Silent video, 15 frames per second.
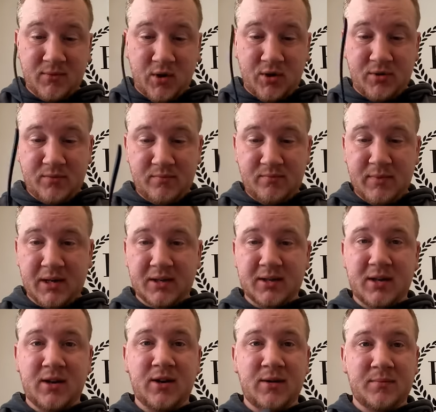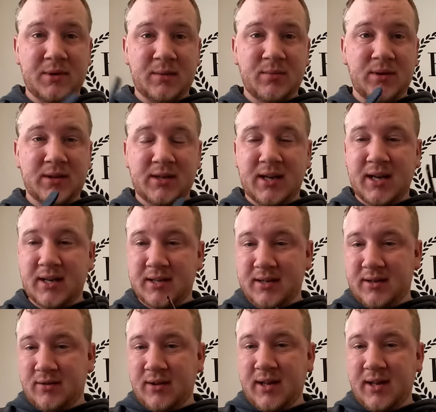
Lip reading: odd, mixed arms because I had to do